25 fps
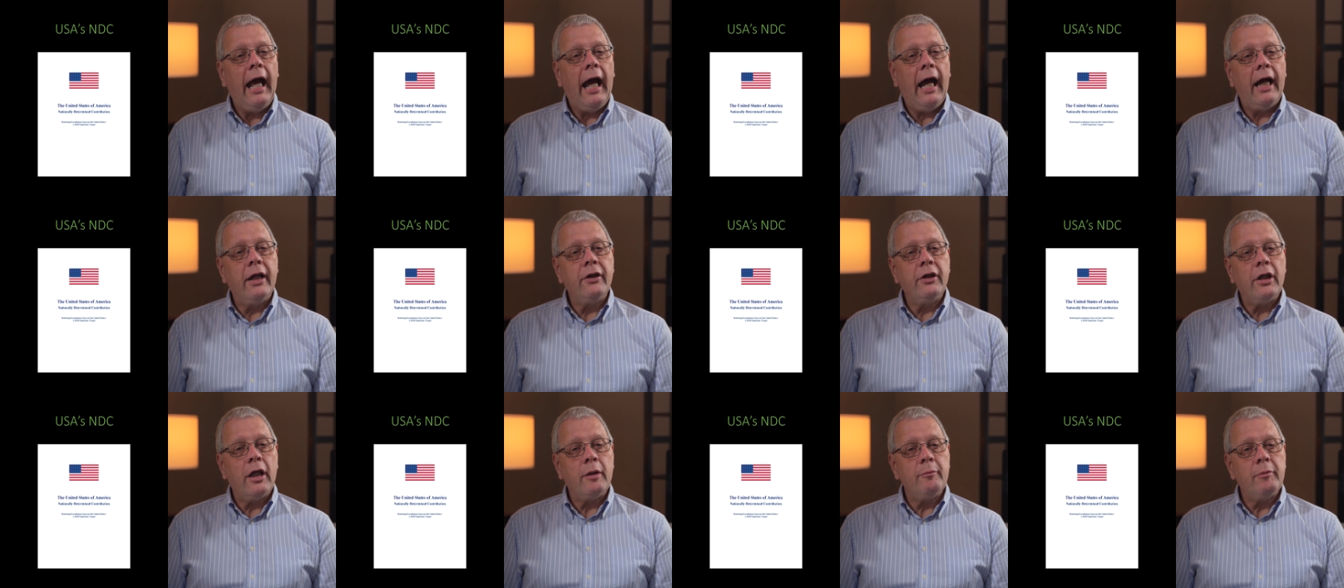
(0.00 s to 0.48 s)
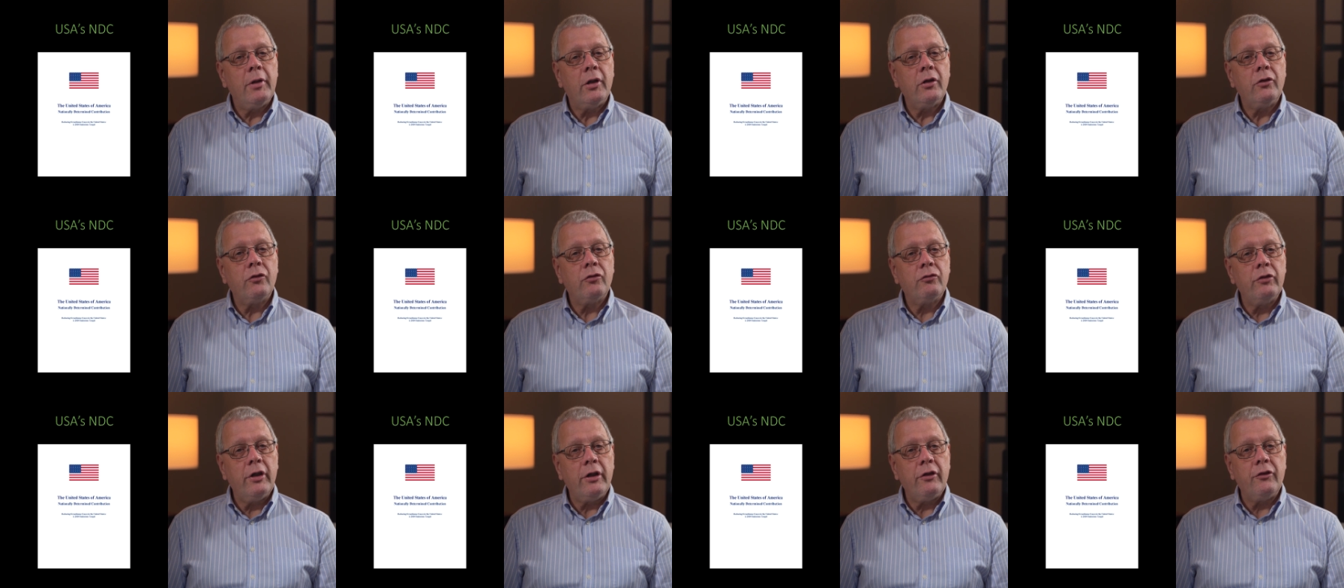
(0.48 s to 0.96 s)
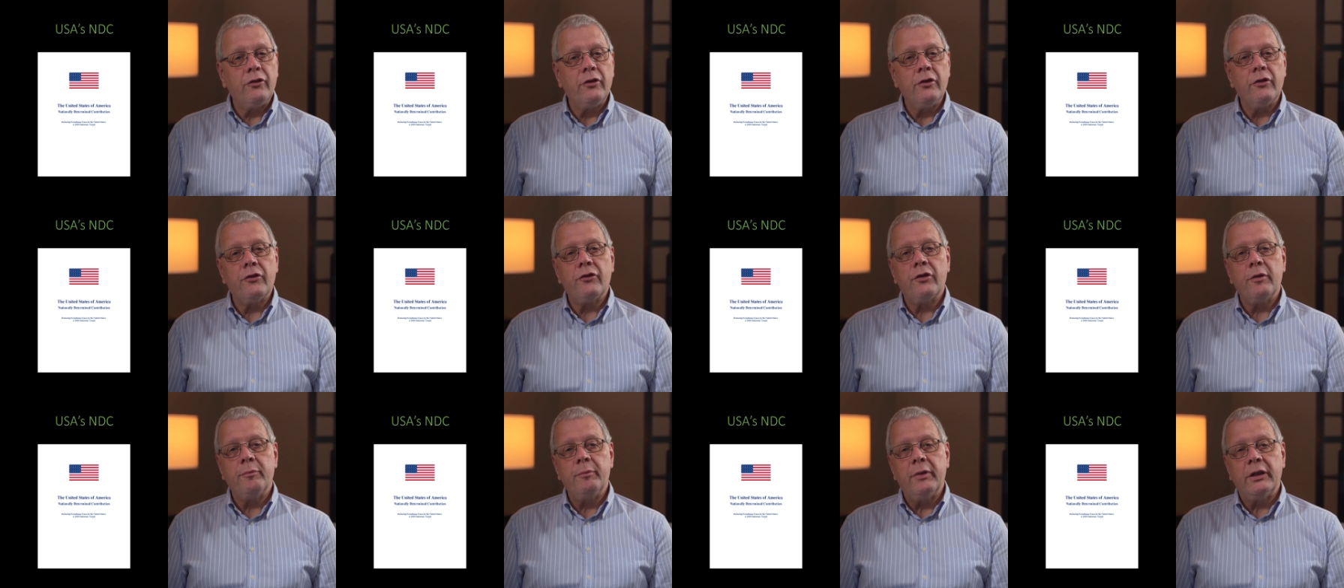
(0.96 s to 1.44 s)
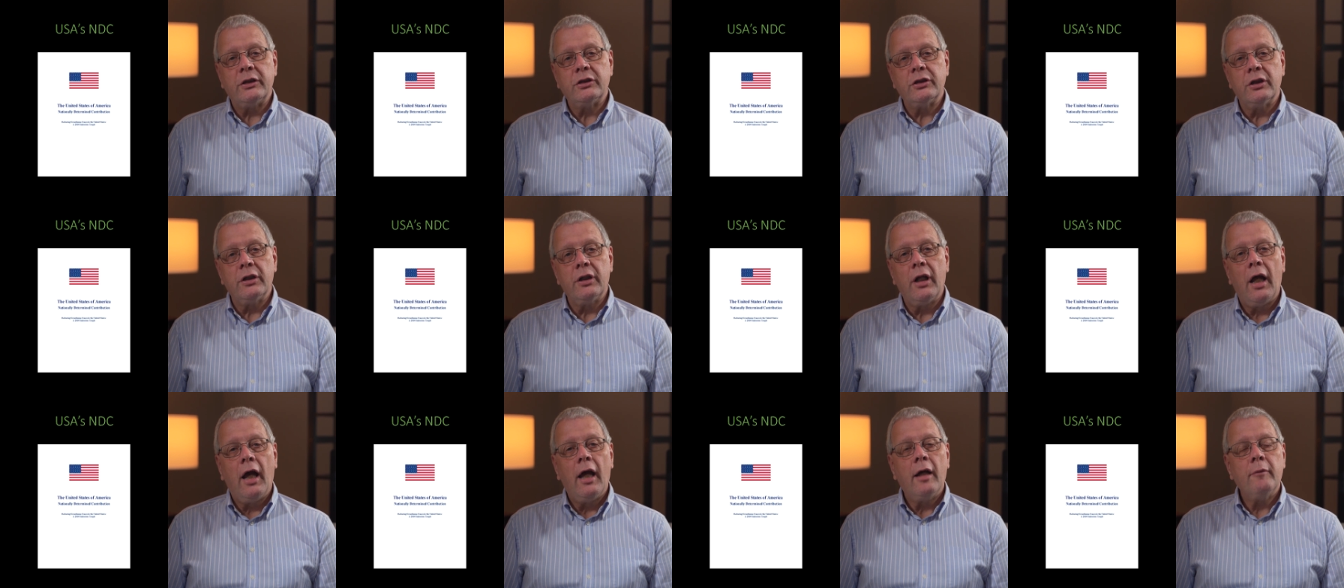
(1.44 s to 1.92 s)
and their most recent
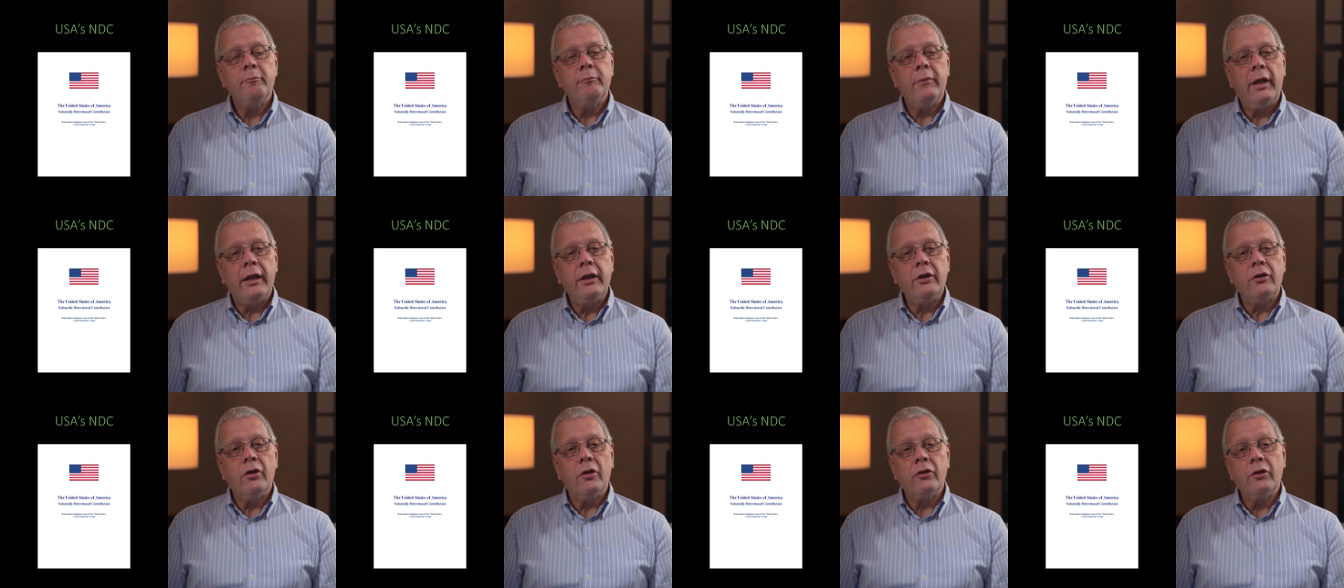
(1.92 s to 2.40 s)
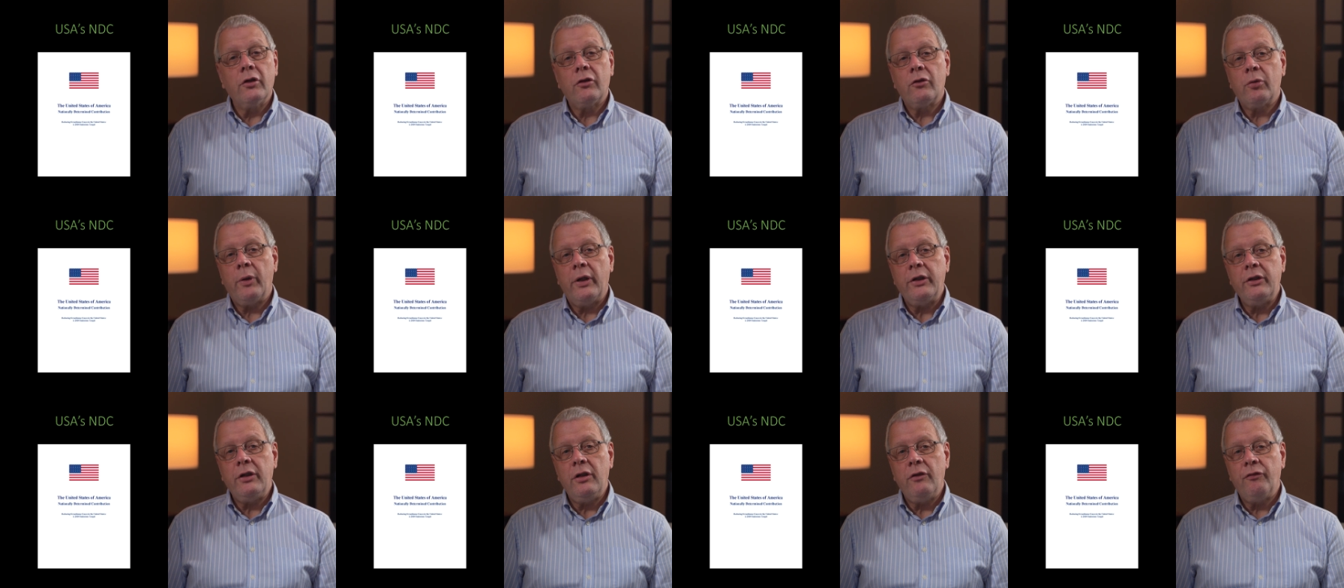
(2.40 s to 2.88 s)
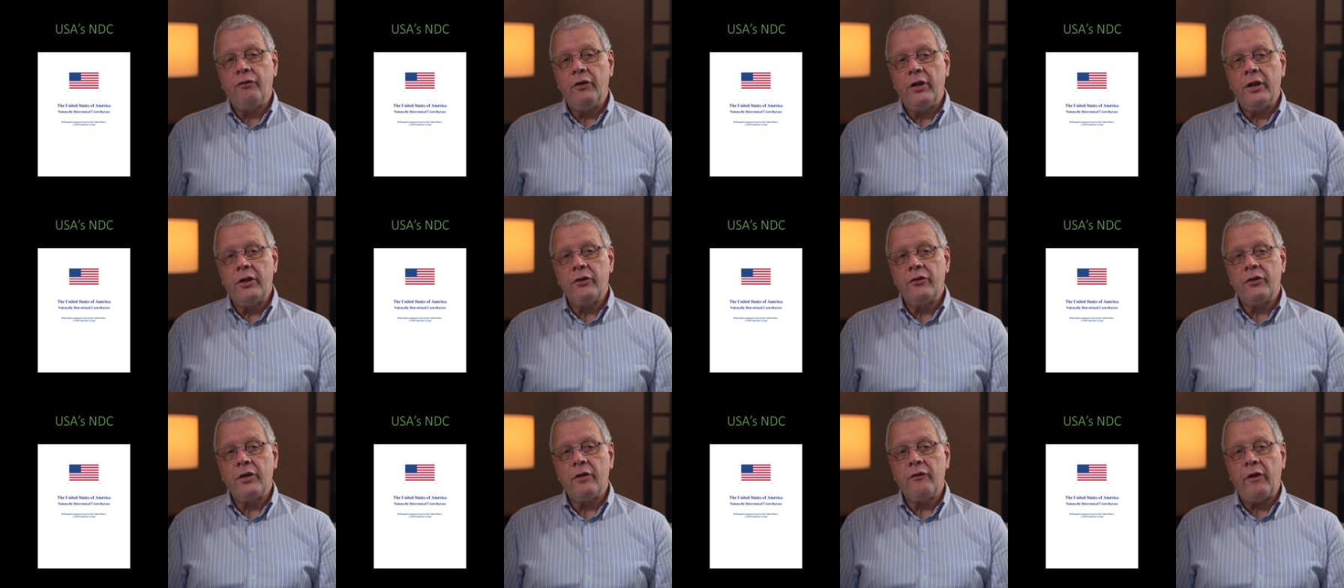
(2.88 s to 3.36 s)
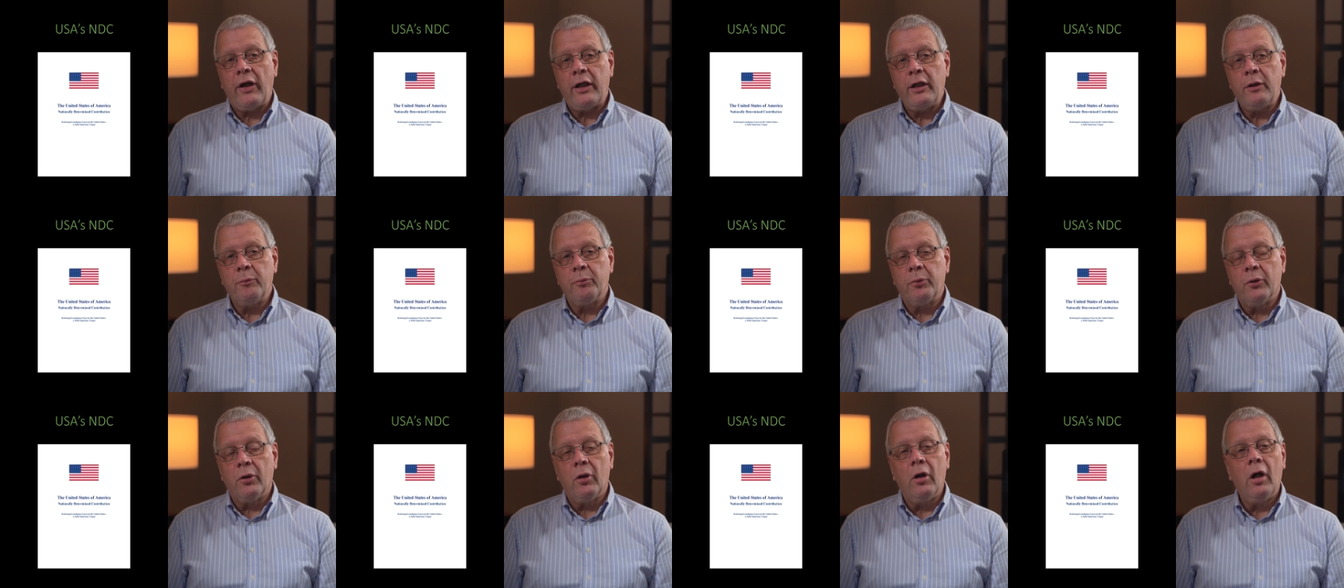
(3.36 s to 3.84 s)
submission made on the 21st of
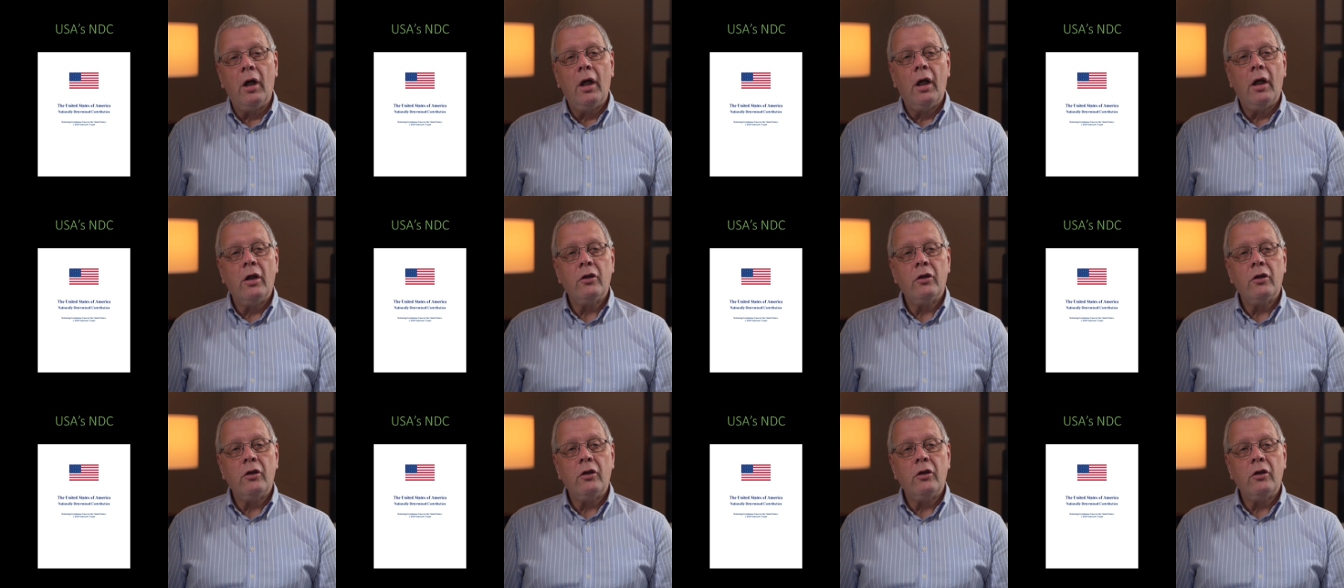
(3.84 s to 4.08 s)
April